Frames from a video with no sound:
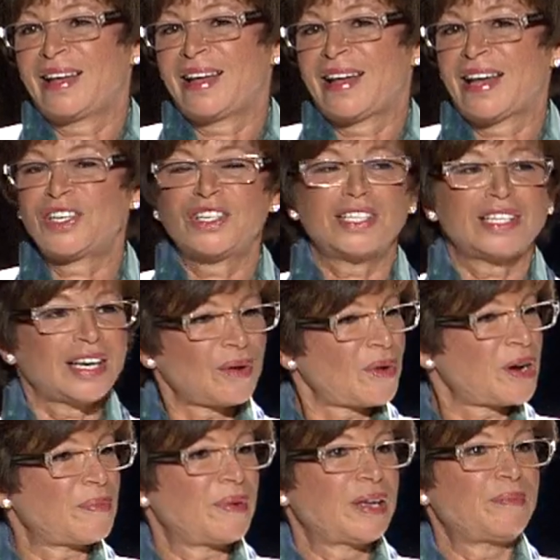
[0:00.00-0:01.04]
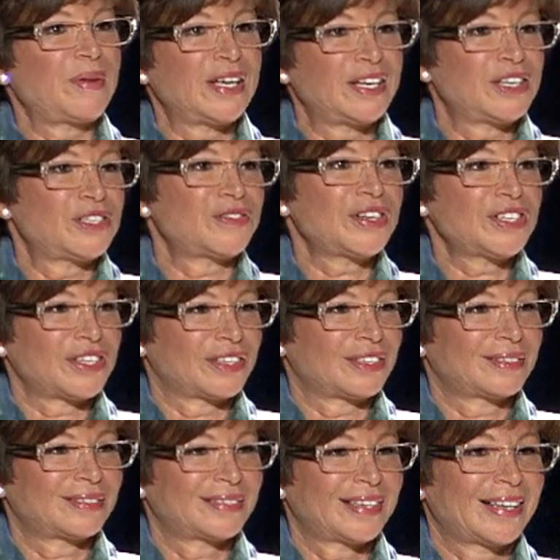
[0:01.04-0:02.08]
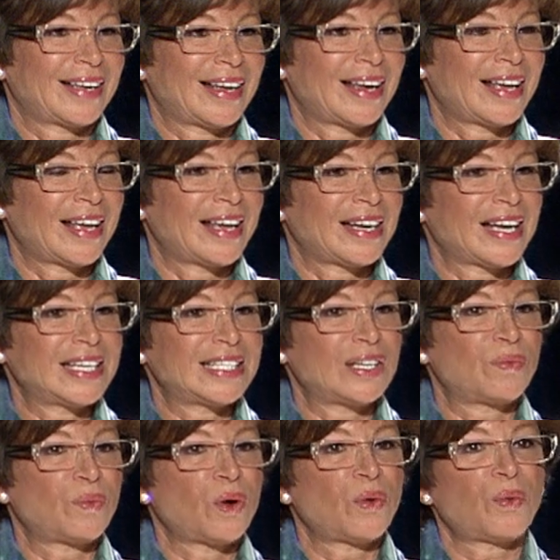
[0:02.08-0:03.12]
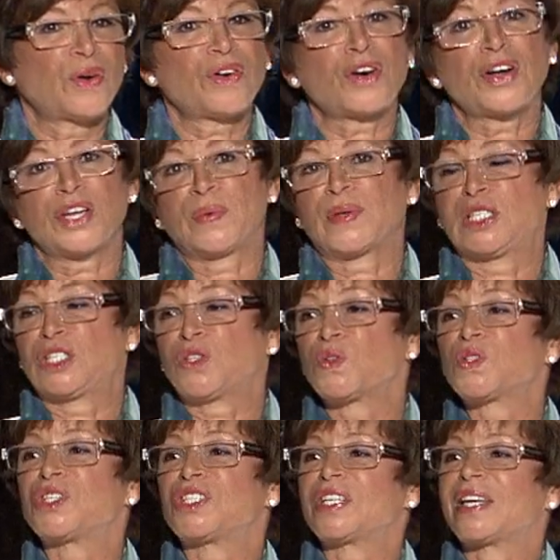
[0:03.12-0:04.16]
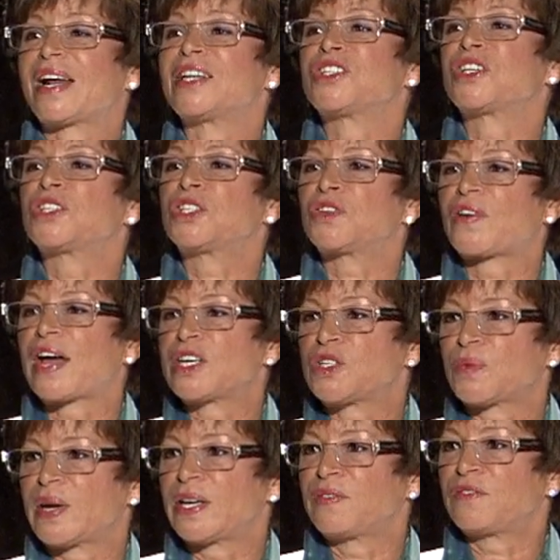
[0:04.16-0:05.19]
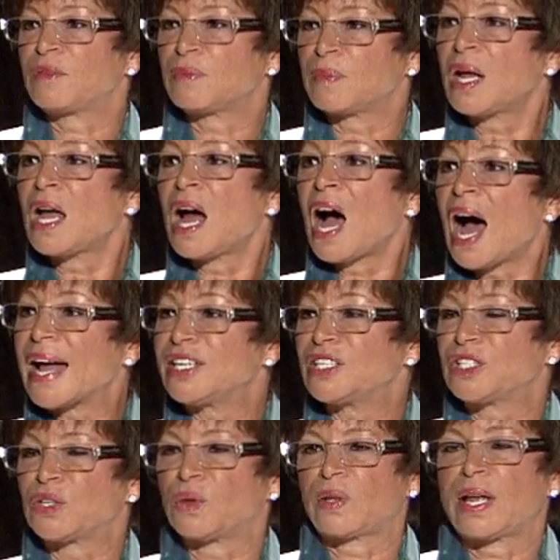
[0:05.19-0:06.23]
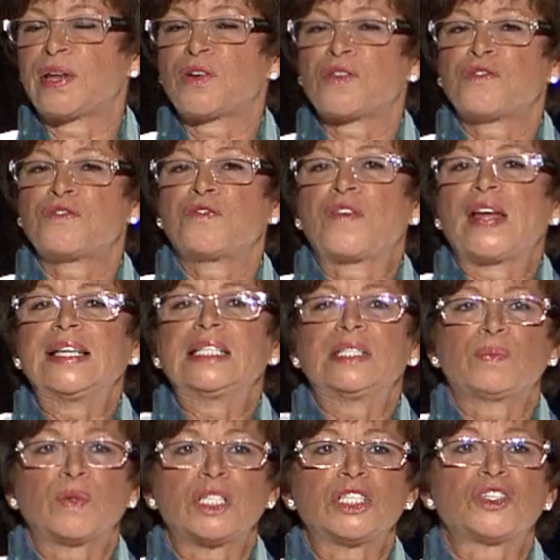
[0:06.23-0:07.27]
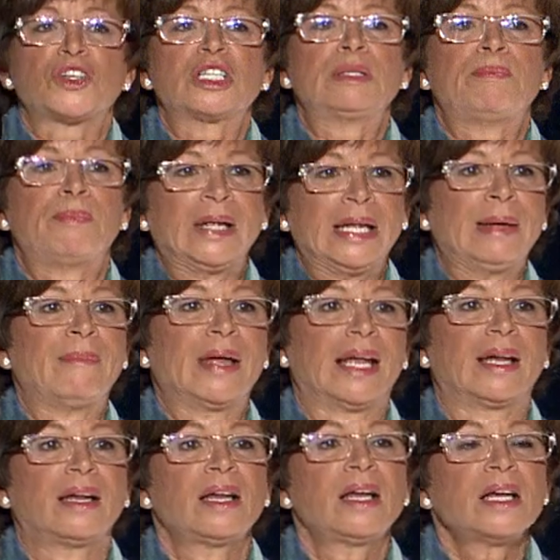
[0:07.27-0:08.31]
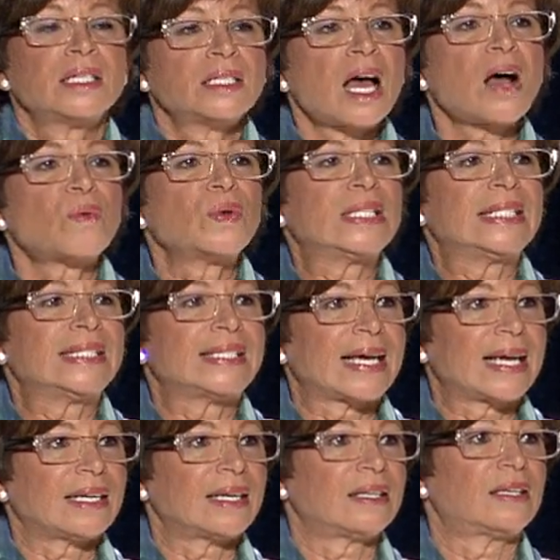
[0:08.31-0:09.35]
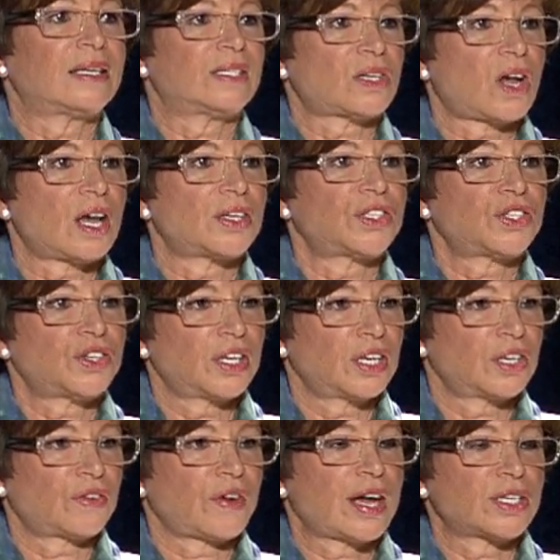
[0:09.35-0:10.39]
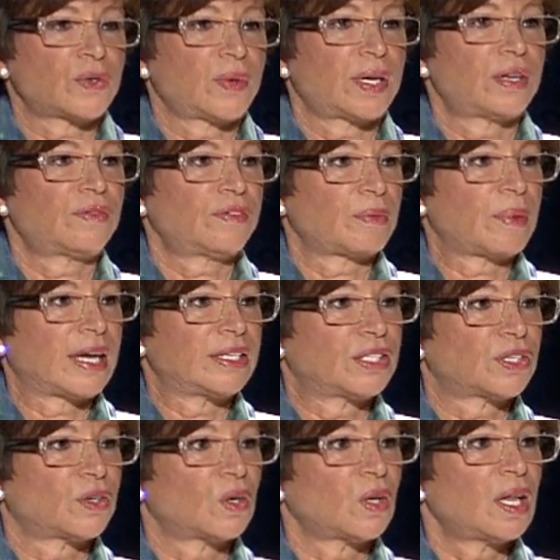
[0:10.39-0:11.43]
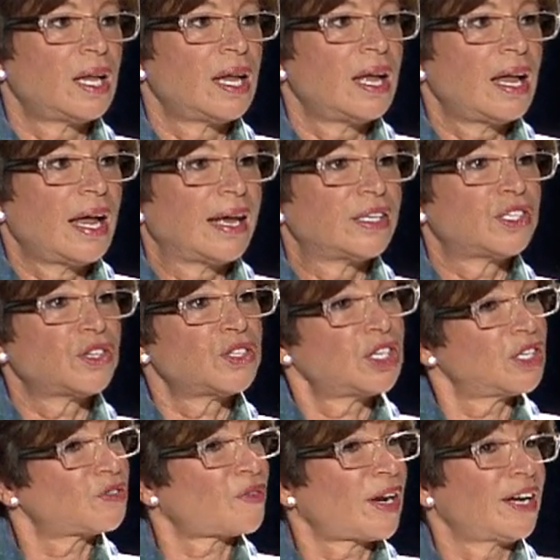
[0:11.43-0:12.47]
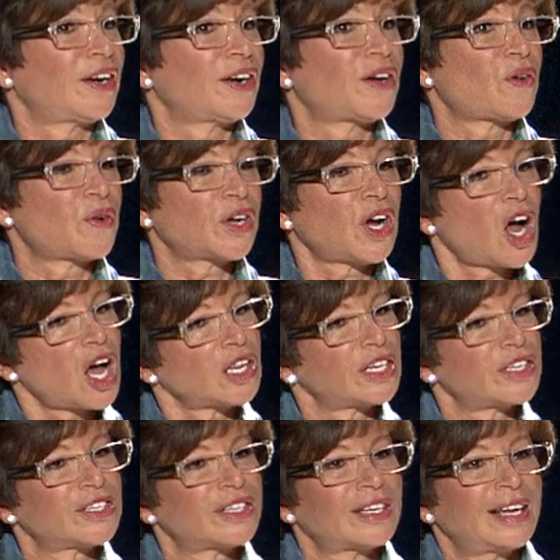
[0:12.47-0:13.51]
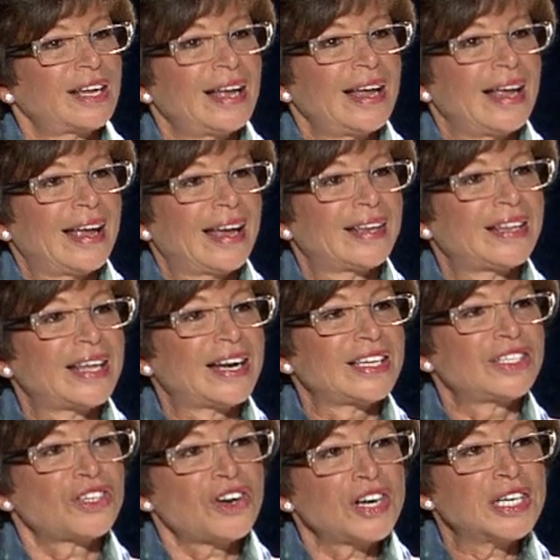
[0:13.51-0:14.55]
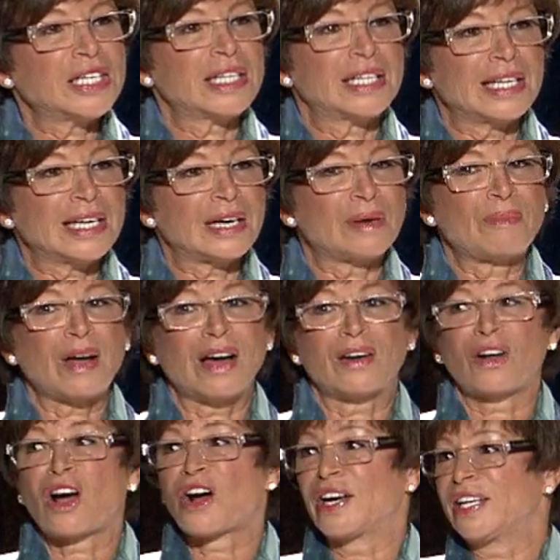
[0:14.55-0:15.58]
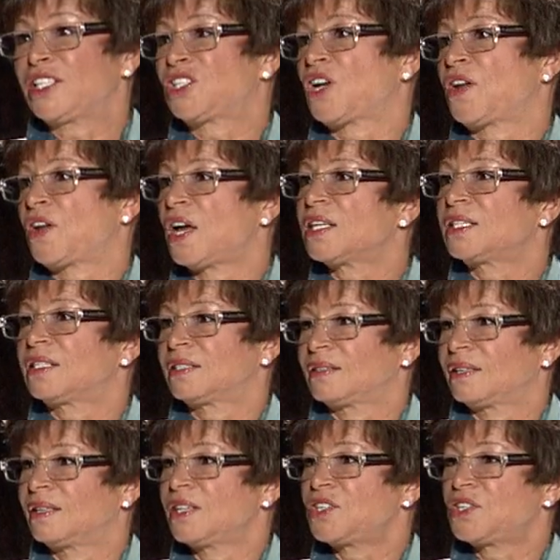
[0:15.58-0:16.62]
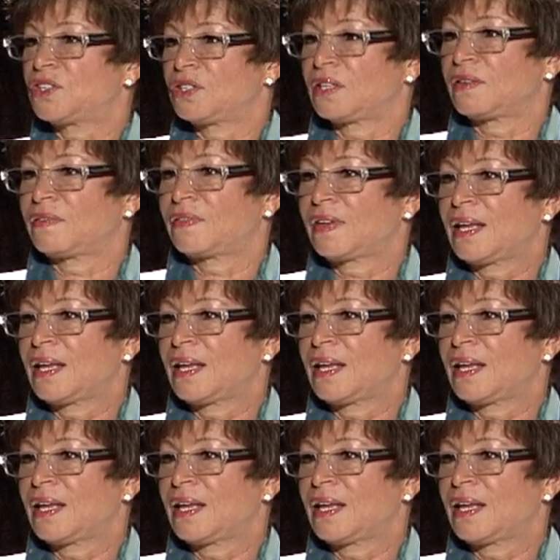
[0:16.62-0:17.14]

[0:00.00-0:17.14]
And she said, "I want to be a pediatrician." And I said, "Well, where are you in school?" She said, "I just graduated from high school." And her face was just beaming. Notwithstanding these odds, she had graduated from high school. And so she's ready to go to college. And then I started to think about our It's On Us initiative.